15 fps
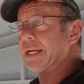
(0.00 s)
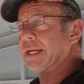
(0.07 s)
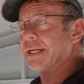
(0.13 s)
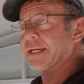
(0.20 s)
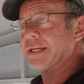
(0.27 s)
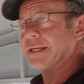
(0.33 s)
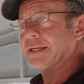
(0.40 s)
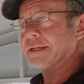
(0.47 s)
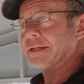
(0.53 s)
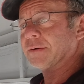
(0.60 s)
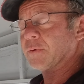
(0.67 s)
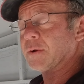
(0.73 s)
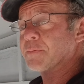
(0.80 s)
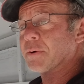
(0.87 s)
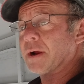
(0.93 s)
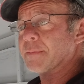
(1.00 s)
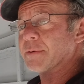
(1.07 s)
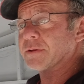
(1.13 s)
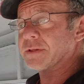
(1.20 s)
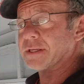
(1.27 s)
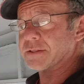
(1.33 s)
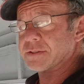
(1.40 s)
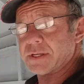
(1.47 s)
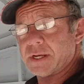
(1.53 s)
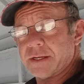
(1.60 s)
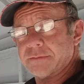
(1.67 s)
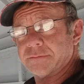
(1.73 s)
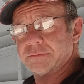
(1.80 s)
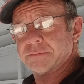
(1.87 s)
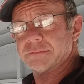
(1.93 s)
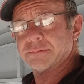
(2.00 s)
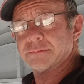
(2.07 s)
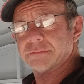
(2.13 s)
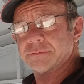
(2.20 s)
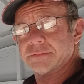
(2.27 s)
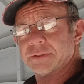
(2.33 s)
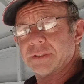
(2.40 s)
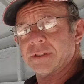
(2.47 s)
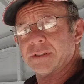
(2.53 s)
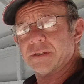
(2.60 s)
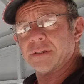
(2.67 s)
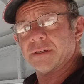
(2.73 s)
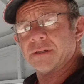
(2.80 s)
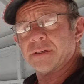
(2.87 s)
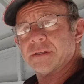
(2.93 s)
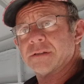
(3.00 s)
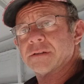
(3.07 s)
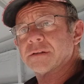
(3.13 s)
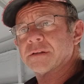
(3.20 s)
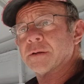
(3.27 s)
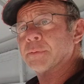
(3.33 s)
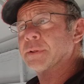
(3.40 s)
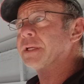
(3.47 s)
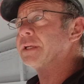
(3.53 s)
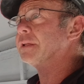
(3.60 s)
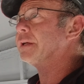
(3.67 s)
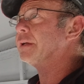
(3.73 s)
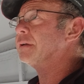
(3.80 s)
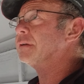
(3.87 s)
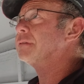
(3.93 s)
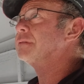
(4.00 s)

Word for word: I know. We primered the inside. Okay. Completely.